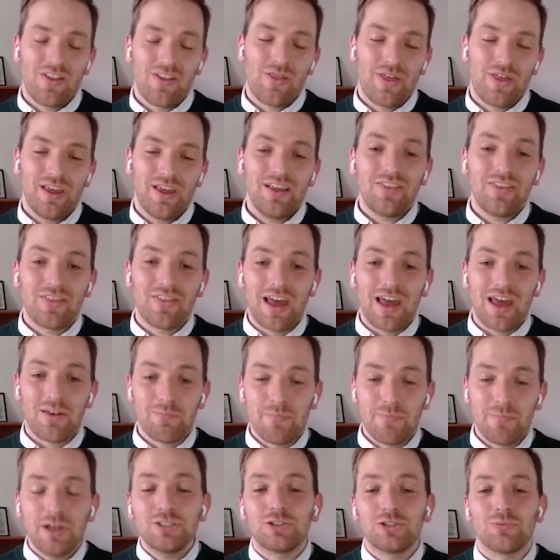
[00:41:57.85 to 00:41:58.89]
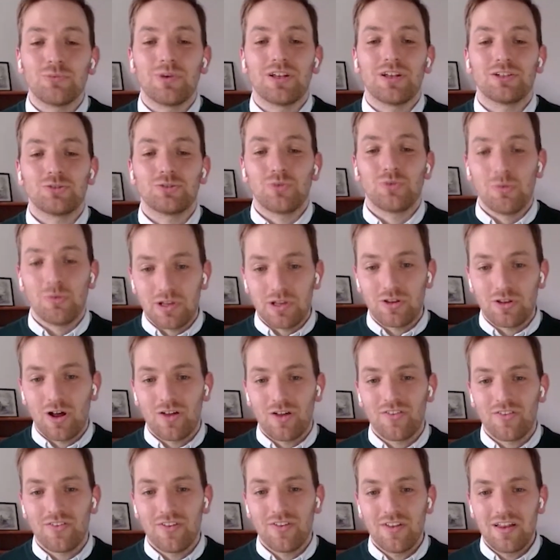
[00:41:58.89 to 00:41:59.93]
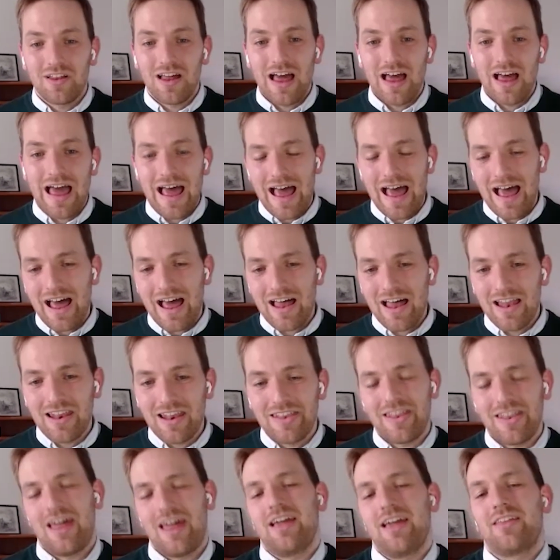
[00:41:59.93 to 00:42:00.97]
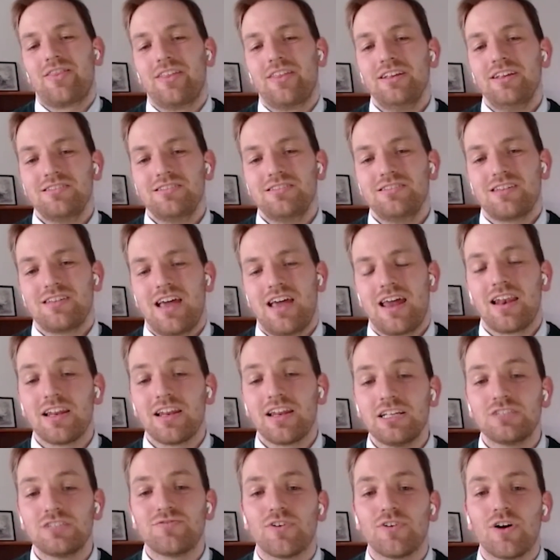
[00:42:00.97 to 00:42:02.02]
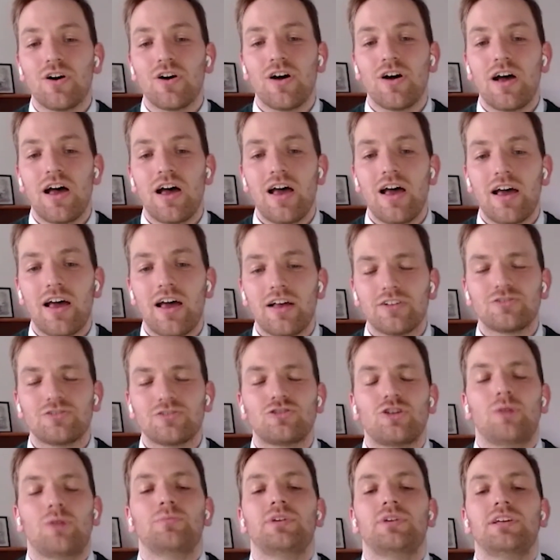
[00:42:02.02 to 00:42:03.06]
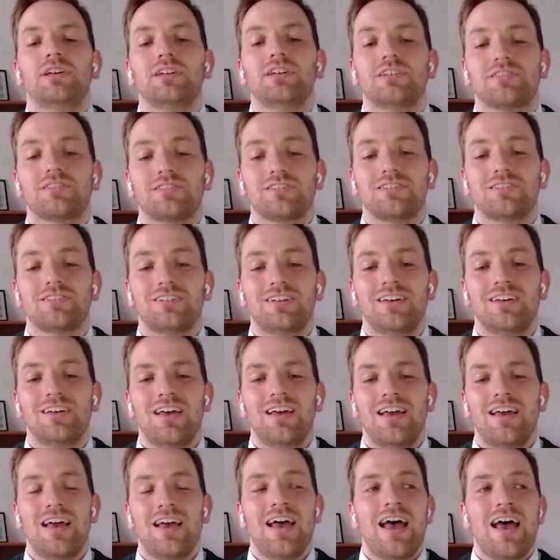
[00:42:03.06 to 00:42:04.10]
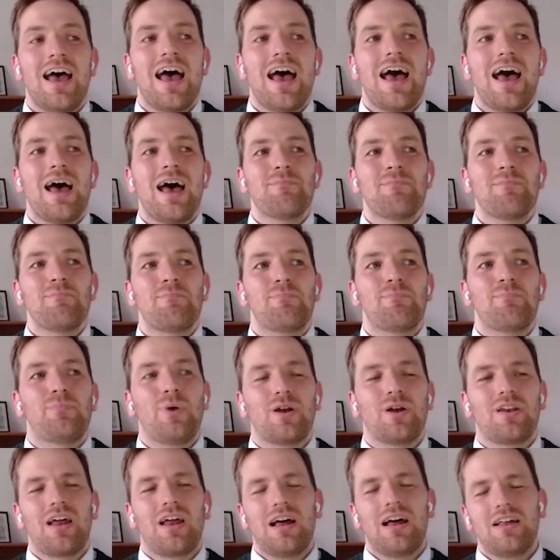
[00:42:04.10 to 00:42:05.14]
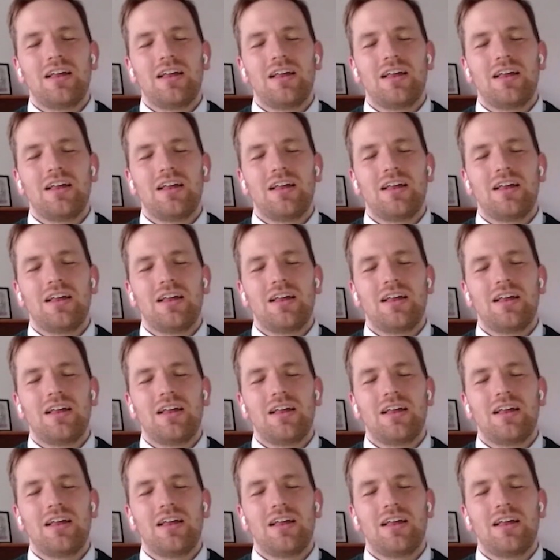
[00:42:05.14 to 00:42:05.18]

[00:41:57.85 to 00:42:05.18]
think that measurements will be done like this, at least for some years. But